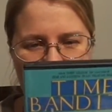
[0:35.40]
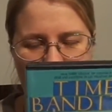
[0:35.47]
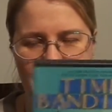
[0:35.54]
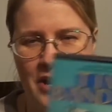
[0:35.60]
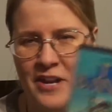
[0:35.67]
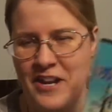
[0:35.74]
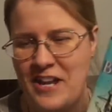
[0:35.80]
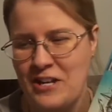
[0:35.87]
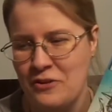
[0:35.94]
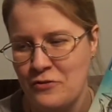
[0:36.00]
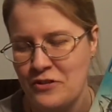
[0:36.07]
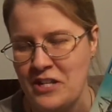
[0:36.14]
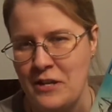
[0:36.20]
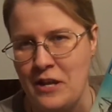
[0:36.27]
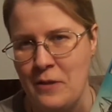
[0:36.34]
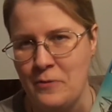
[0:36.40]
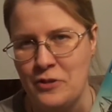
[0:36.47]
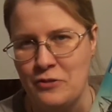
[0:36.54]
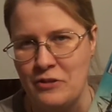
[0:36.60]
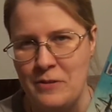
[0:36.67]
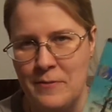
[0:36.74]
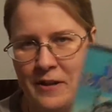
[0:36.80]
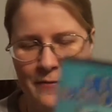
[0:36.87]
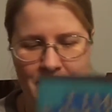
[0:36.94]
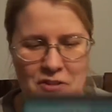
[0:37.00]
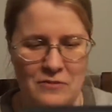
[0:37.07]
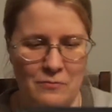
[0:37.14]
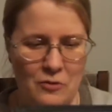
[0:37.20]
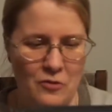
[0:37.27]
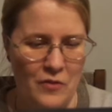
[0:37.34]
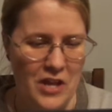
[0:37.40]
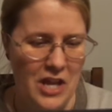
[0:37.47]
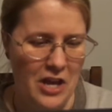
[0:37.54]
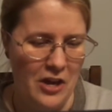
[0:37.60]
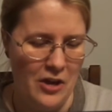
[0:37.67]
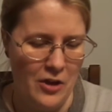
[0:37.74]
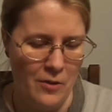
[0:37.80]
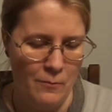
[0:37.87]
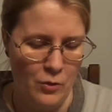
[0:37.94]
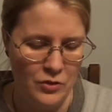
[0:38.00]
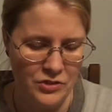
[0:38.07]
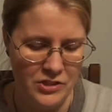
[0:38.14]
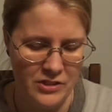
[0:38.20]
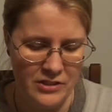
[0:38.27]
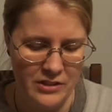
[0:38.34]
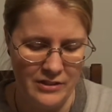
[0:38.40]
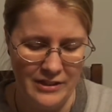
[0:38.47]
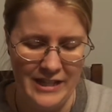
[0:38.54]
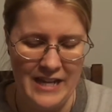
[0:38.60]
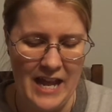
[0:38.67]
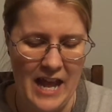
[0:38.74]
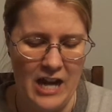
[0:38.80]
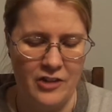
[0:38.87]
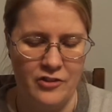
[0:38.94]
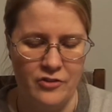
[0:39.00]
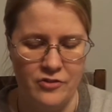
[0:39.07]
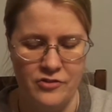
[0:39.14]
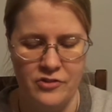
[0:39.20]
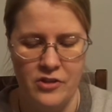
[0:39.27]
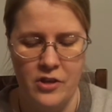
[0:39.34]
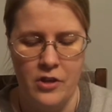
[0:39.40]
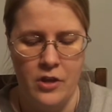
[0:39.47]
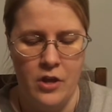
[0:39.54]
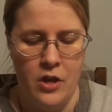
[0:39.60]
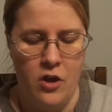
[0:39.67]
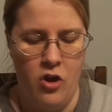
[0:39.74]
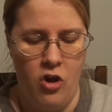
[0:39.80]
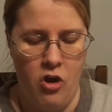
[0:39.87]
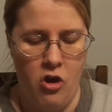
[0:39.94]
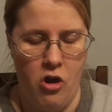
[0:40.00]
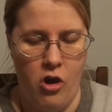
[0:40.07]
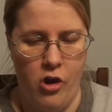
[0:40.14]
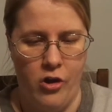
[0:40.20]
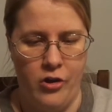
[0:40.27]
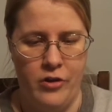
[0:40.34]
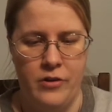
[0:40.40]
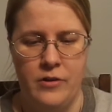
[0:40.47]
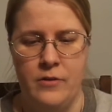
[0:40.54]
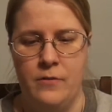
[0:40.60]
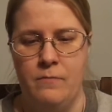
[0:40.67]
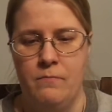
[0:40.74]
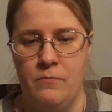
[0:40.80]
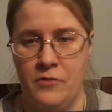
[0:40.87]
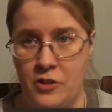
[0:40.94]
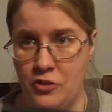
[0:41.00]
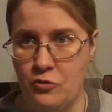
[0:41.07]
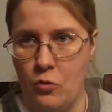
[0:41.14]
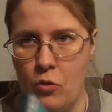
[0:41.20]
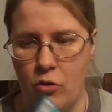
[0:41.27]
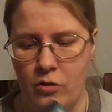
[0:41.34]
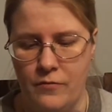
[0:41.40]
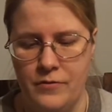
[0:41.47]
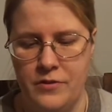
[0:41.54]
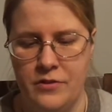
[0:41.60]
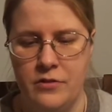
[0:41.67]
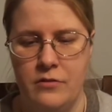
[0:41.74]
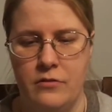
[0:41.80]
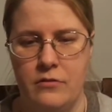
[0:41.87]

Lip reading: a lot of interesting imagery about this movie. Most of the lead actors are the dwarves.